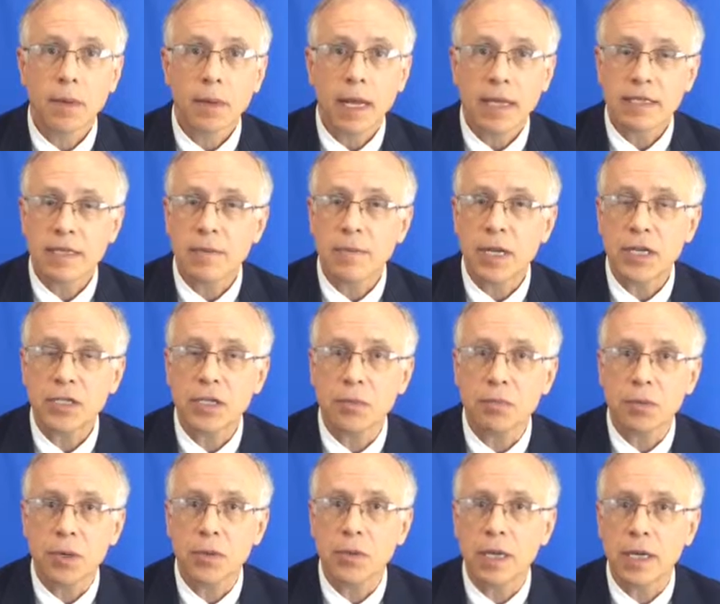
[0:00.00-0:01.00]
As I
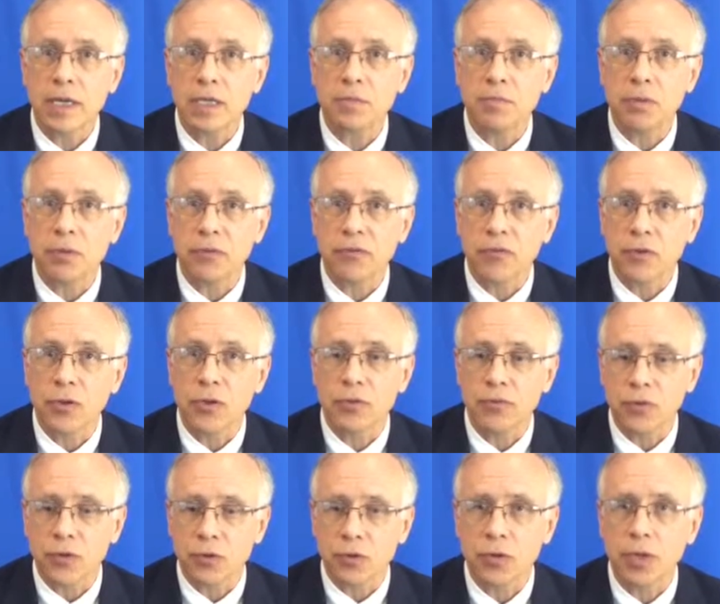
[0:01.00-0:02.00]
mentioned, proton is
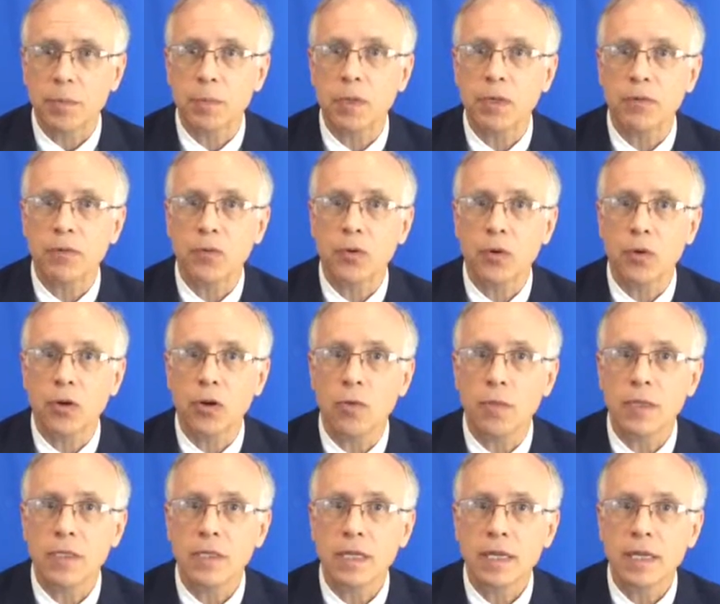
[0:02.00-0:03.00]
preferred for treatment of
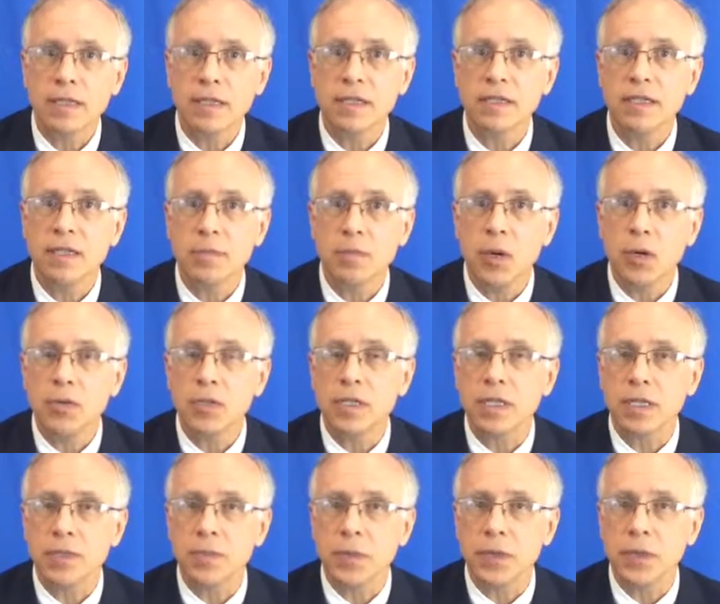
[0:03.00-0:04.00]
chordomas since the most
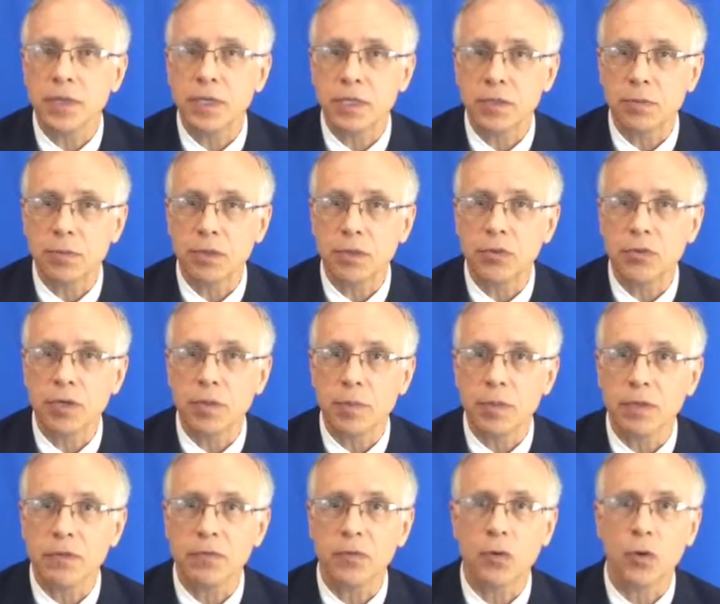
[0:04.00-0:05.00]
experience with the
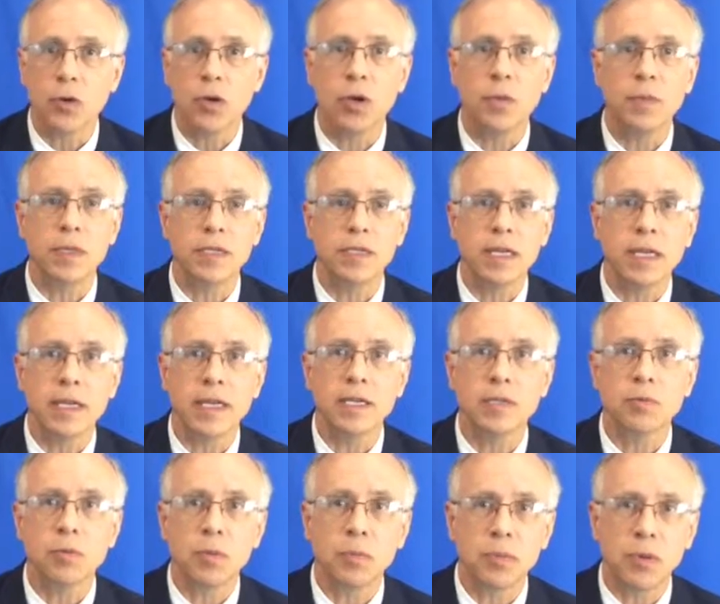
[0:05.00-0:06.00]
treatment of chordomas
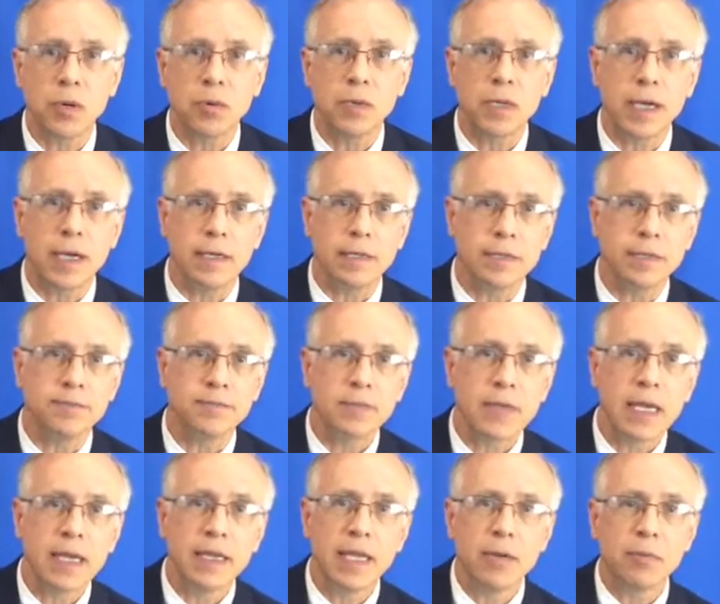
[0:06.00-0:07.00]
is with protons,
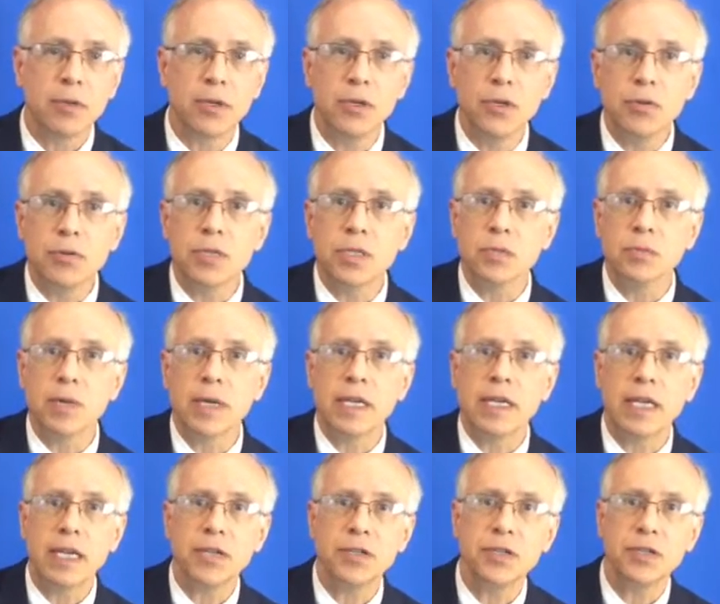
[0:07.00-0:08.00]
and they reduce the
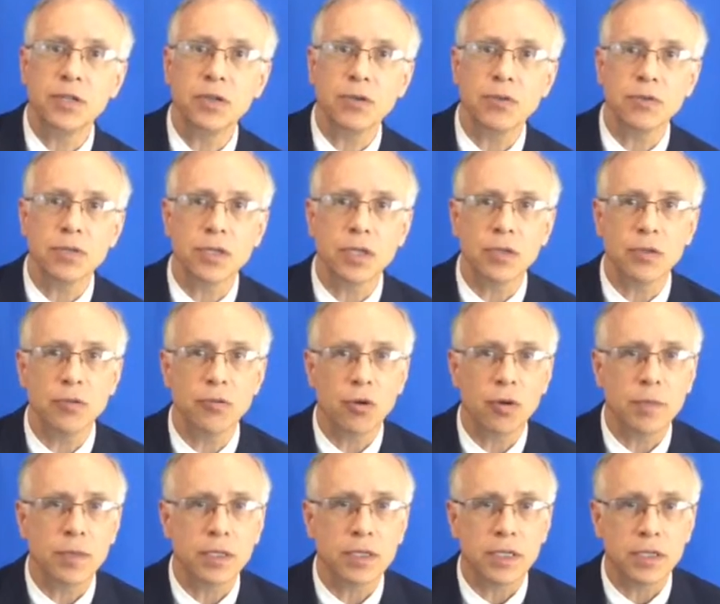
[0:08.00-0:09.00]
radiation dose to the
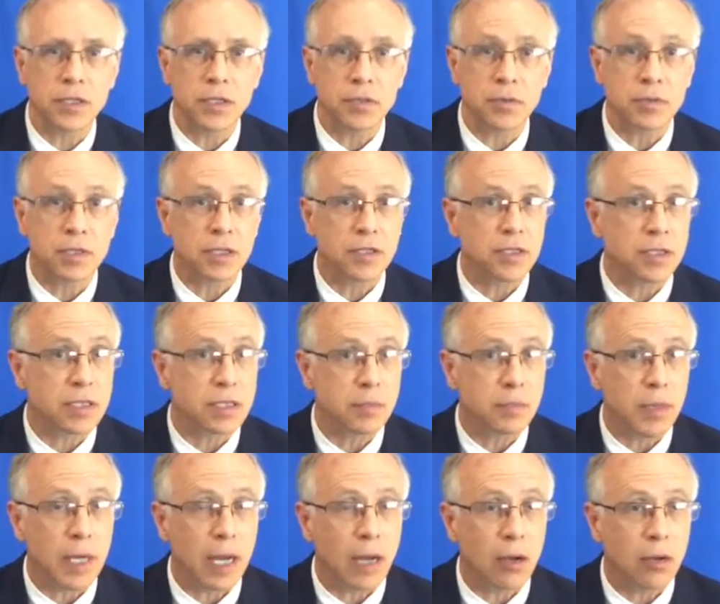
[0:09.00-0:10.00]
normal tissues such as the
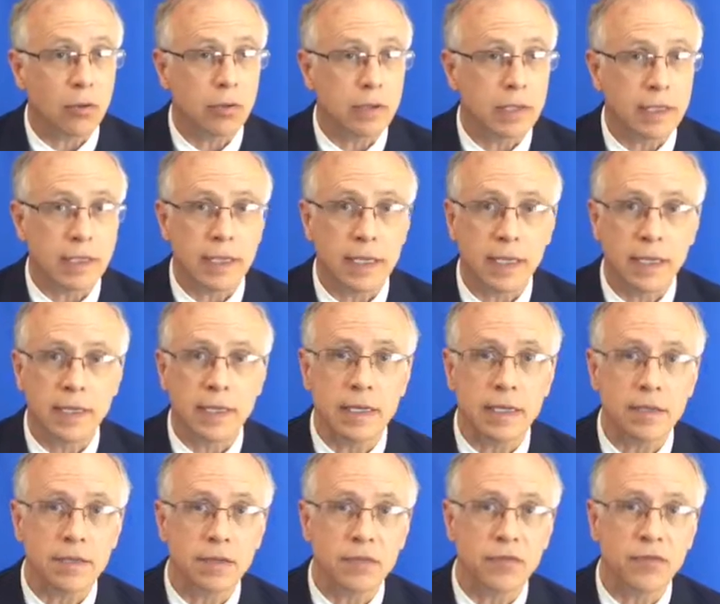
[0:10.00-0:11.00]
bowel and
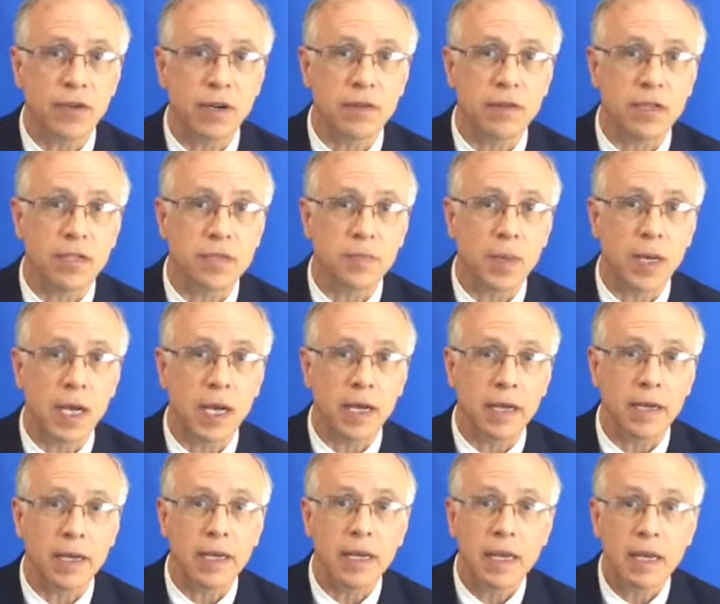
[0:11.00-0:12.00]
kidneys in front of the
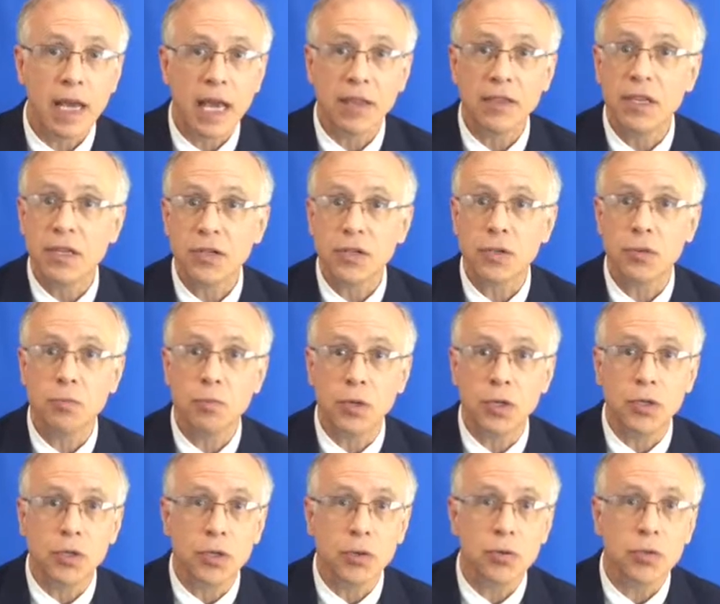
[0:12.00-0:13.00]
spine. And this should
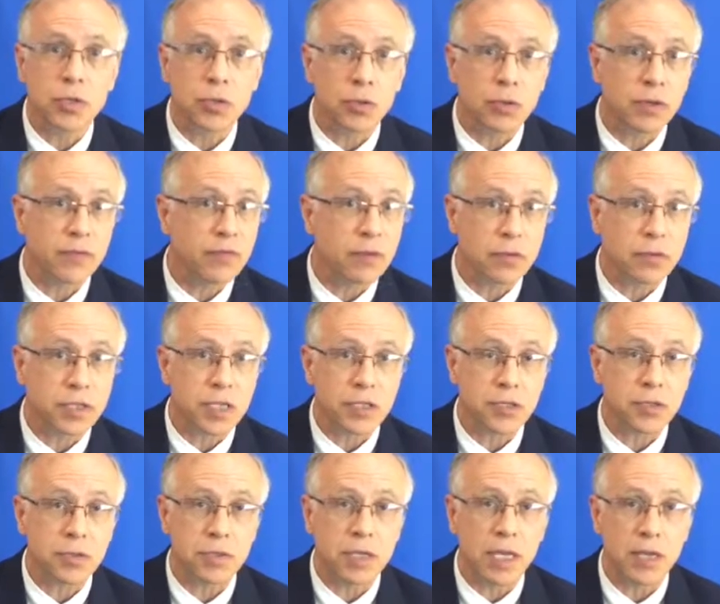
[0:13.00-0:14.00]
reduce, or if those
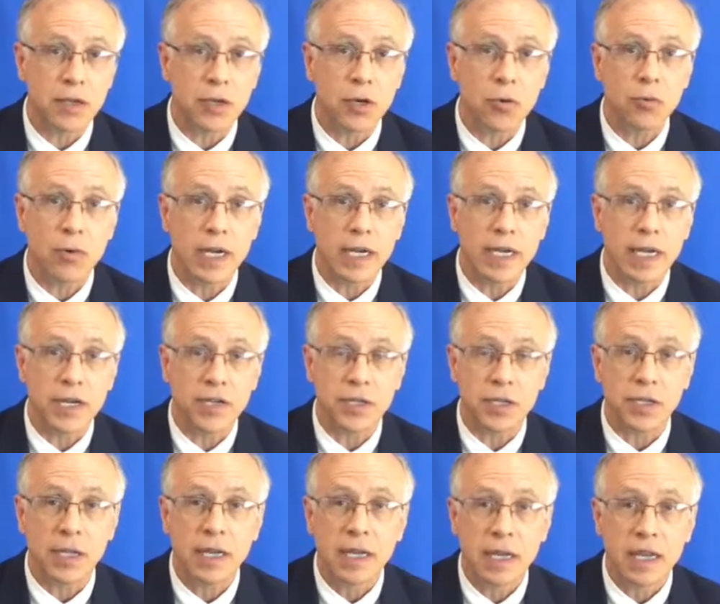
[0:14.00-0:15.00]
tissues get no
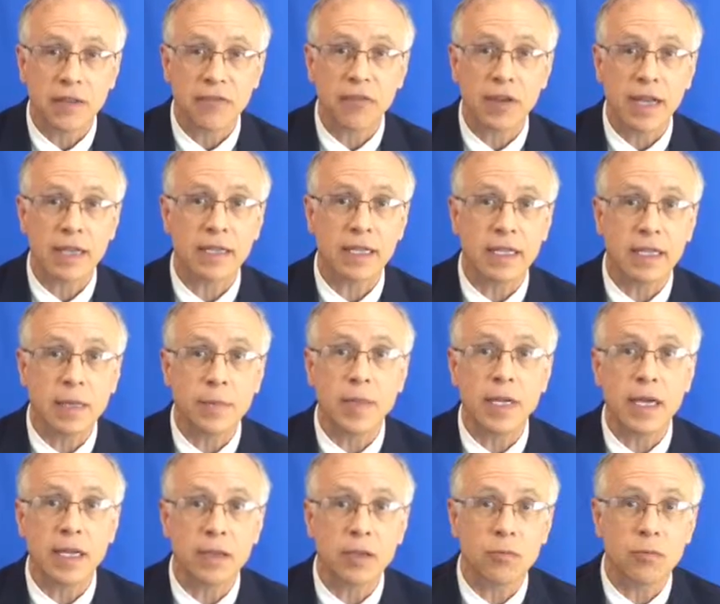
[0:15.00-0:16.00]
radiation, in fact
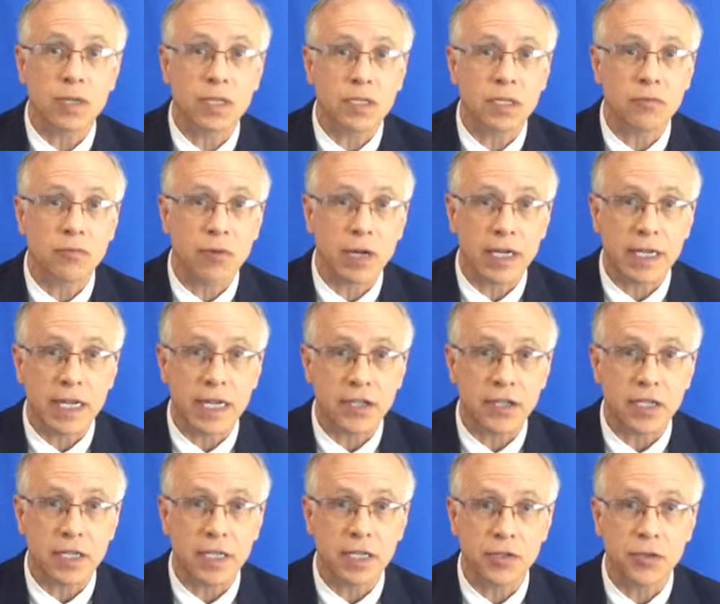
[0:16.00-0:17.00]
eliminate the risk of
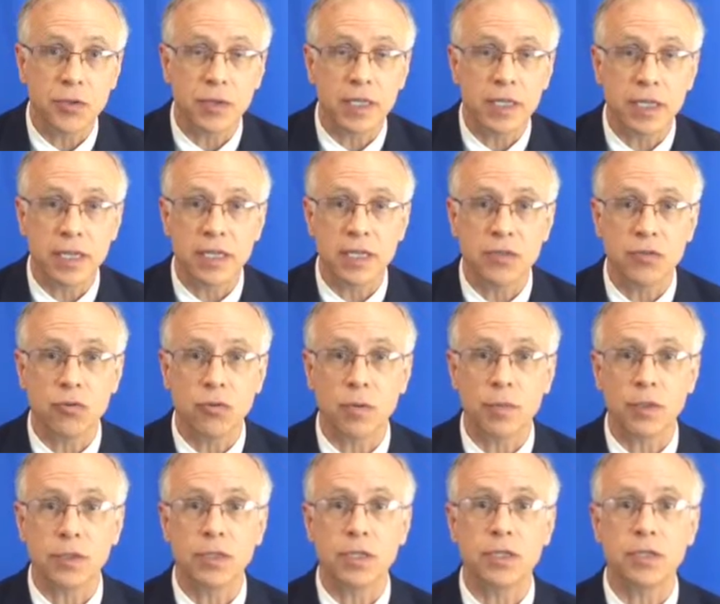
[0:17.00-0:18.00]
radiation injury to these
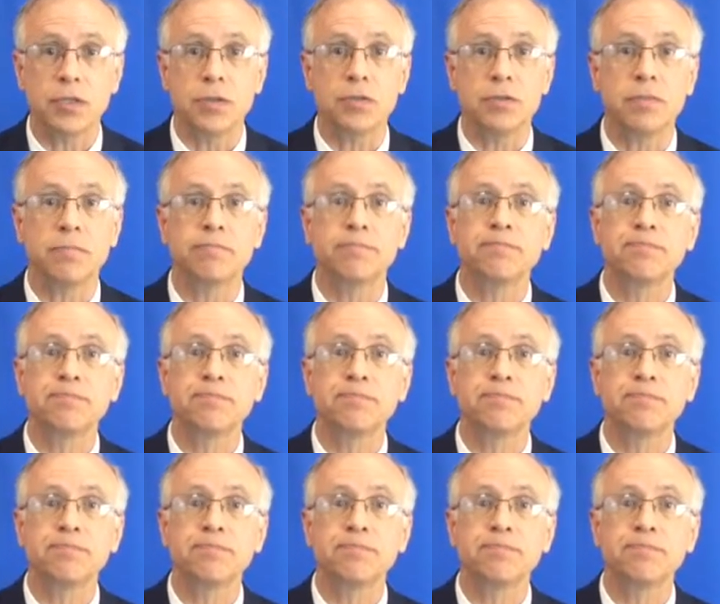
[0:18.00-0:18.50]
normal tissues.